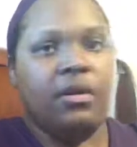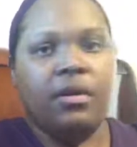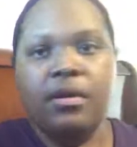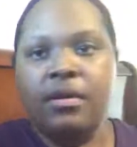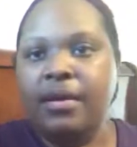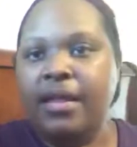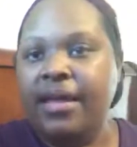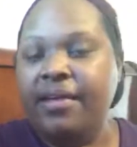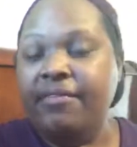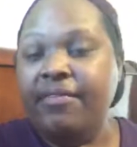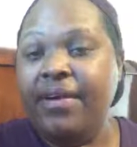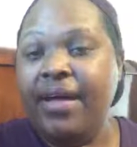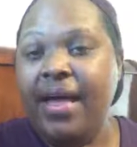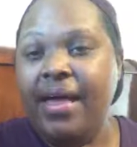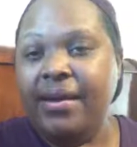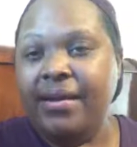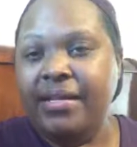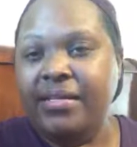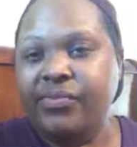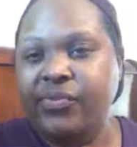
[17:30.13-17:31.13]
Like for
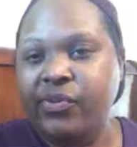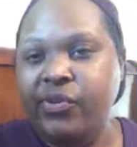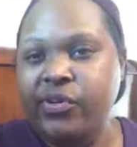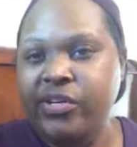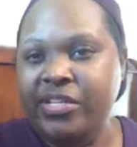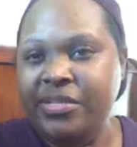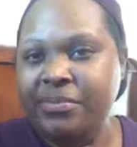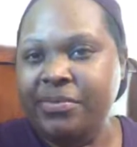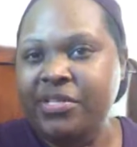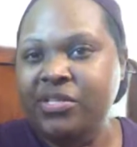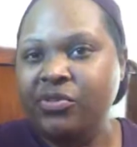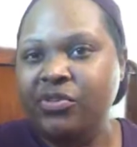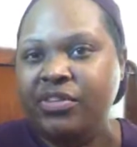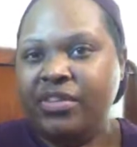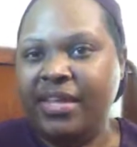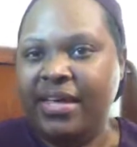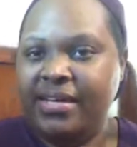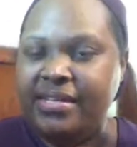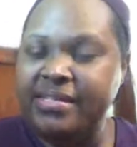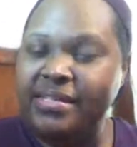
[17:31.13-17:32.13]
holidays, for Christmas or
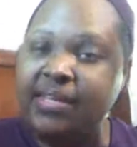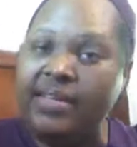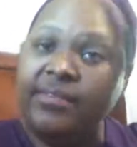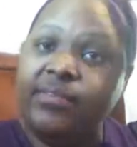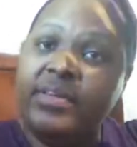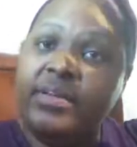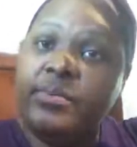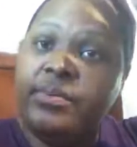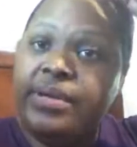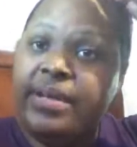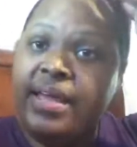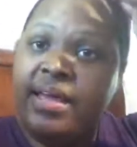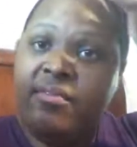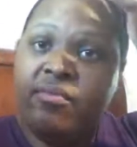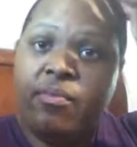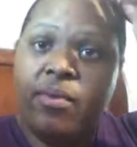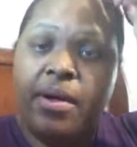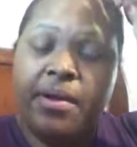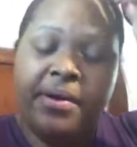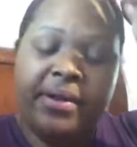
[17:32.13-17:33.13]
Thanksgiving, we'd have
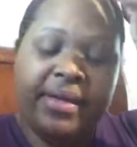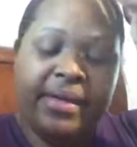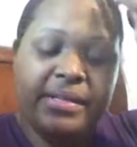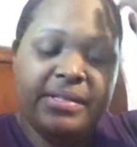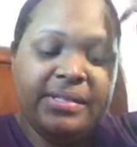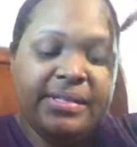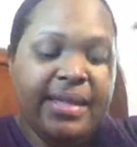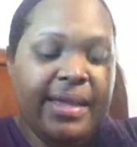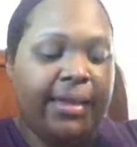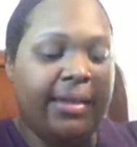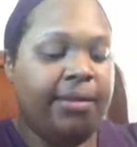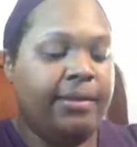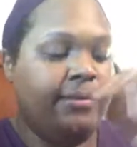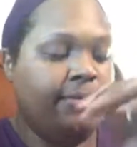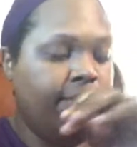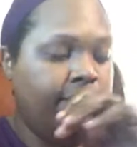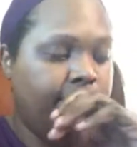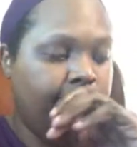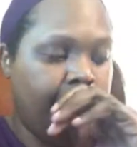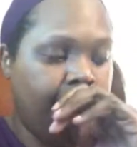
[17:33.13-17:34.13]
Watergate salad.
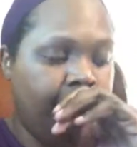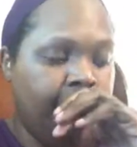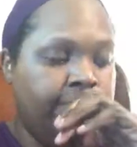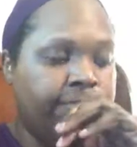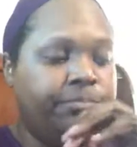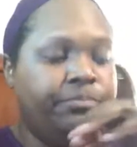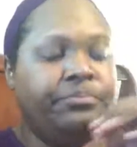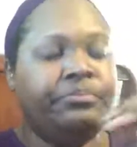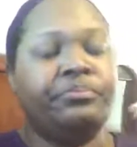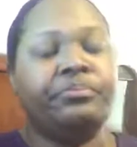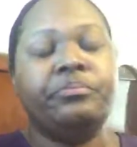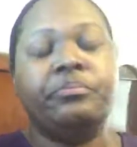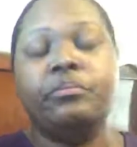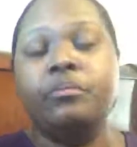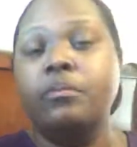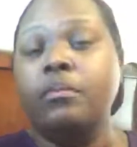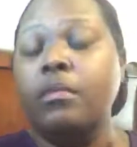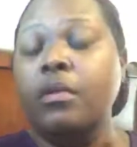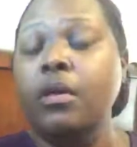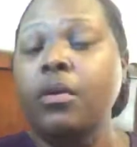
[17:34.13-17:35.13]
And
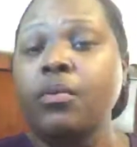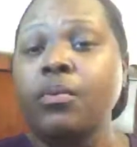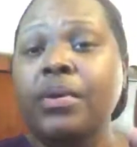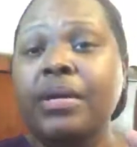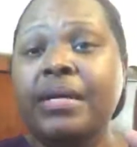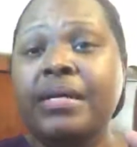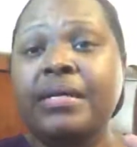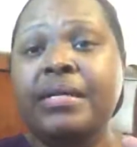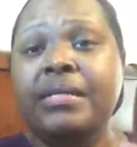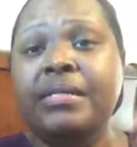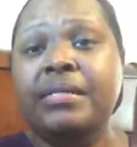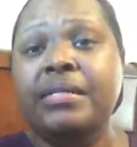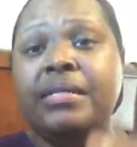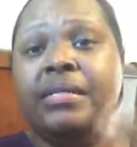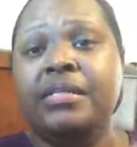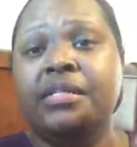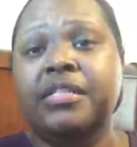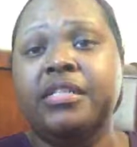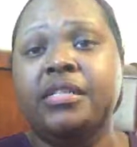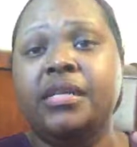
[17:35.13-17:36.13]
what it is,
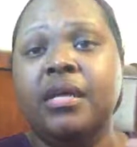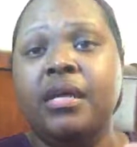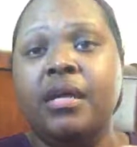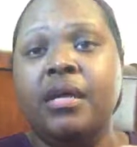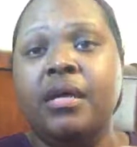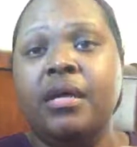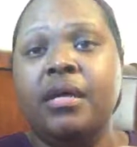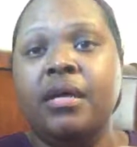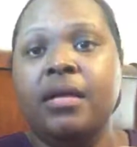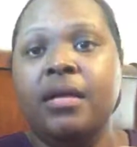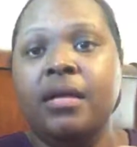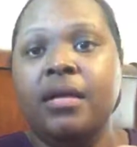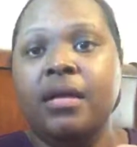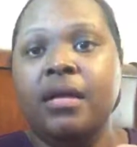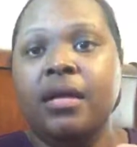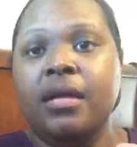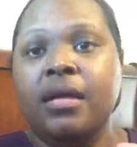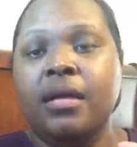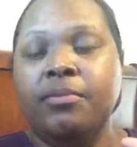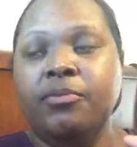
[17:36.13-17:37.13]
it's
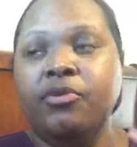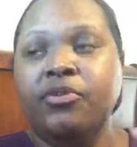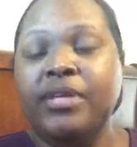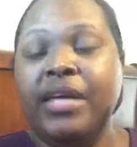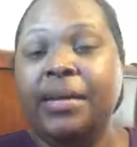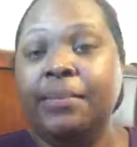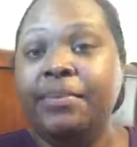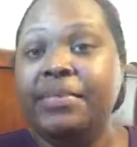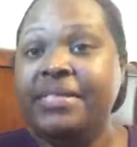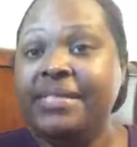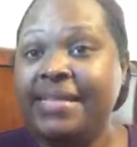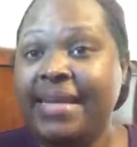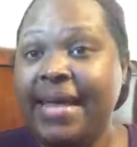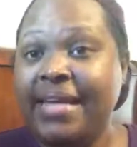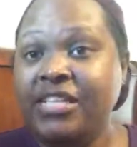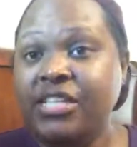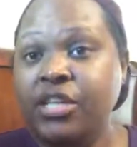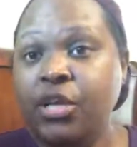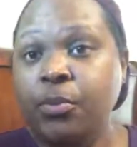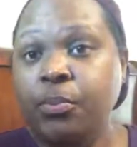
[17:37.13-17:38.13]
you take
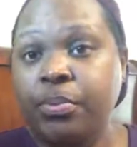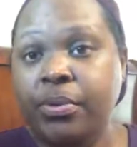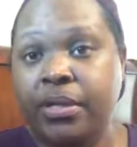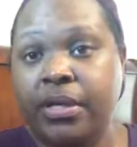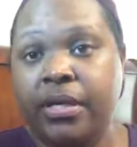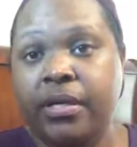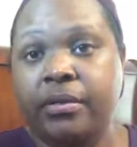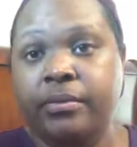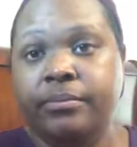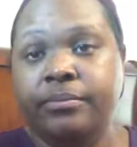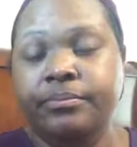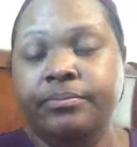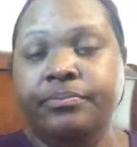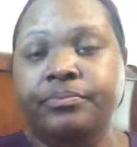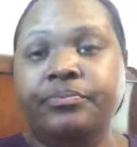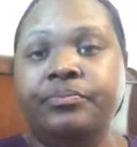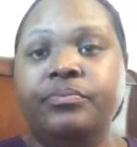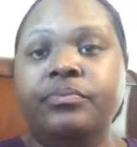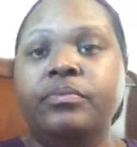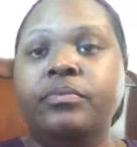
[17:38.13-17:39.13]
pistachio pudding
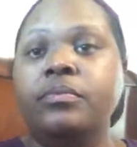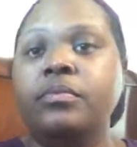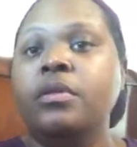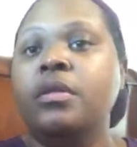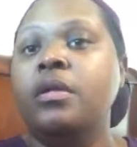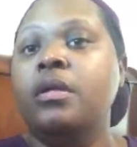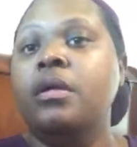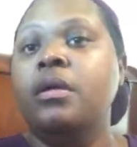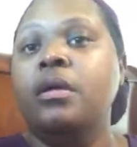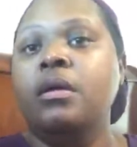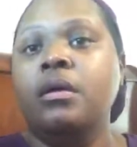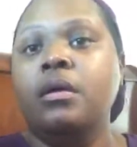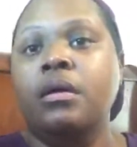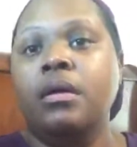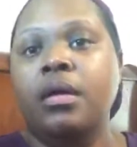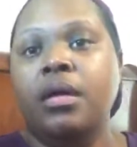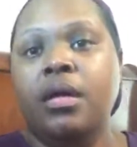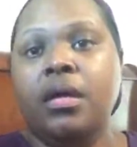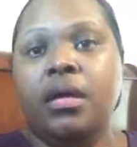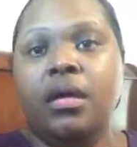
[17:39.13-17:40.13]

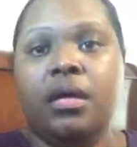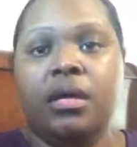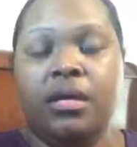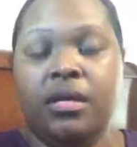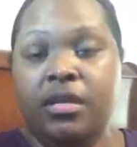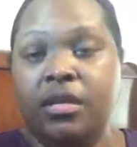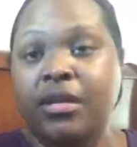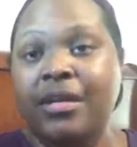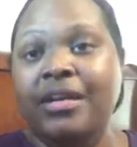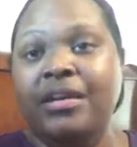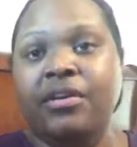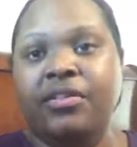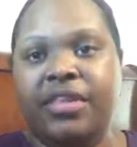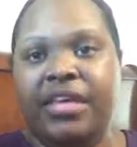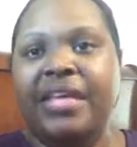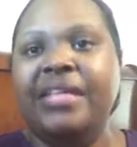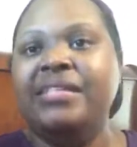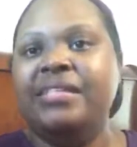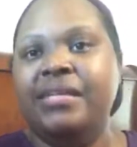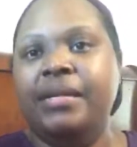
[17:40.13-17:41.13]
and you know the
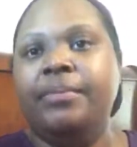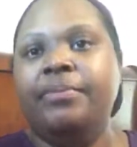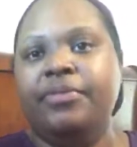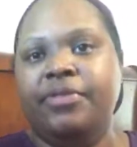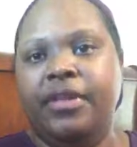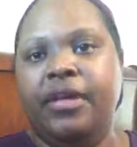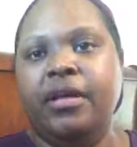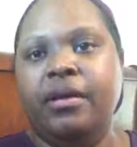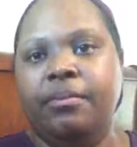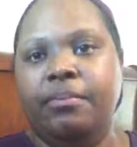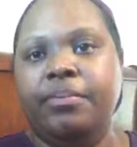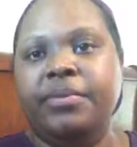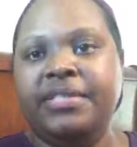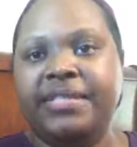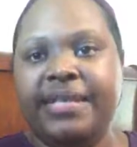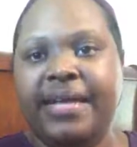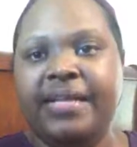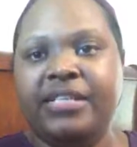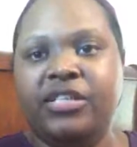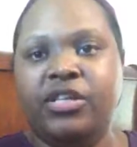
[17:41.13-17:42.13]
instant thing of
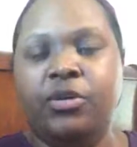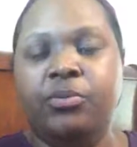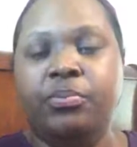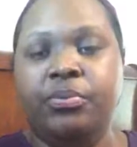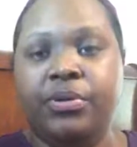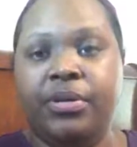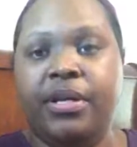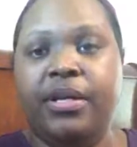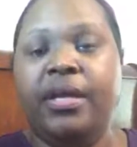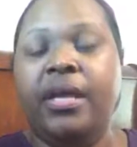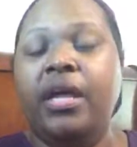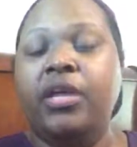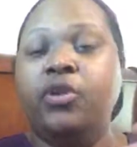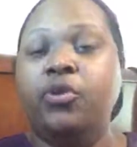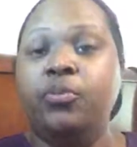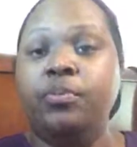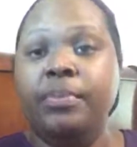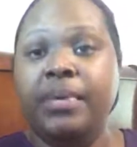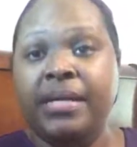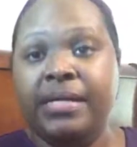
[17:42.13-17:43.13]
pistachio pudding, and you
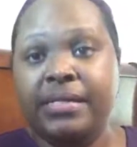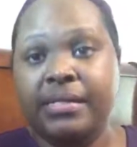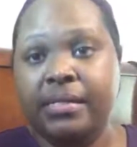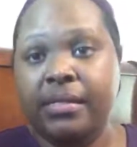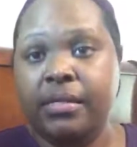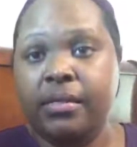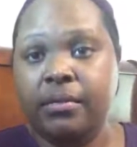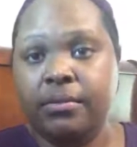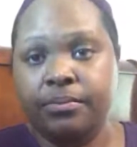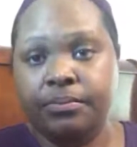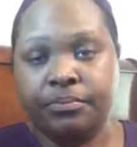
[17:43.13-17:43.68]
mix it